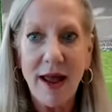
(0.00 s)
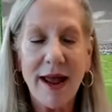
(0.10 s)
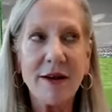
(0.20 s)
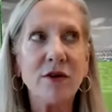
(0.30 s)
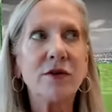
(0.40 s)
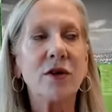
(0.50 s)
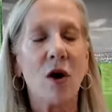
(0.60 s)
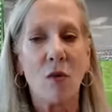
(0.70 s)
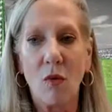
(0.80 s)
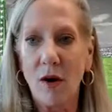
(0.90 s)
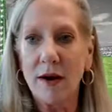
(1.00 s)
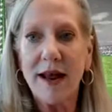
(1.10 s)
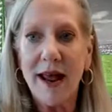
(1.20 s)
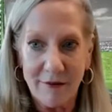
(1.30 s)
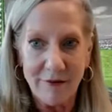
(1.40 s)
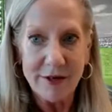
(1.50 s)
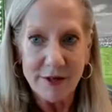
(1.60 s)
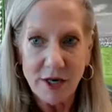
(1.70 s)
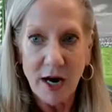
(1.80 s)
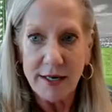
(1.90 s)
and you don't want every
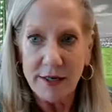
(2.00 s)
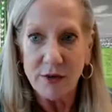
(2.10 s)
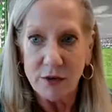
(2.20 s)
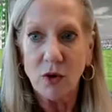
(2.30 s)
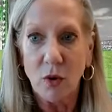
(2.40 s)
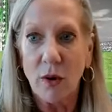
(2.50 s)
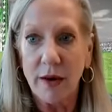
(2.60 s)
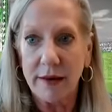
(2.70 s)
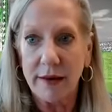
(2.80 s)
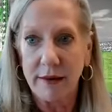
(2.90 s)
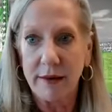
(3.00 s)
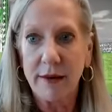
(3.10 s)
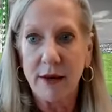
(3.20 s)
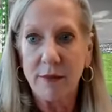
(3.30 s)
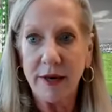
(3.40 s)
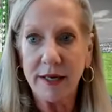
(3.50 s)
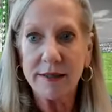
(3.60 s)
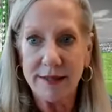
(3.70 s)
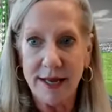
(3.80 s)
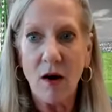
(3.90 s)
shiny new toy
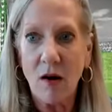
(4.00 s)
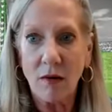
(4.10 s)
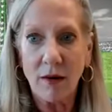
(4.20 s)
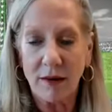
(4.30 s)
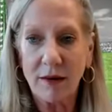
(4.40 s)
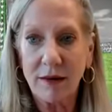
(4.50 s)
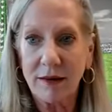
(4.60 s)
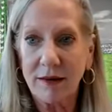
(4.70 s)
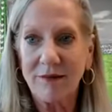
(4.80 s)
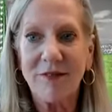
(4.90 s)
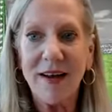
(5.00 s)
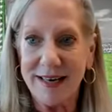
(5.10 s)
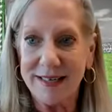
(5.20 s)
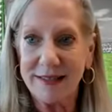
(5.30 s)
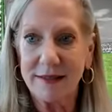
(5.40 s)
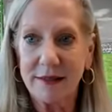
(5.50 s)
because they all fight.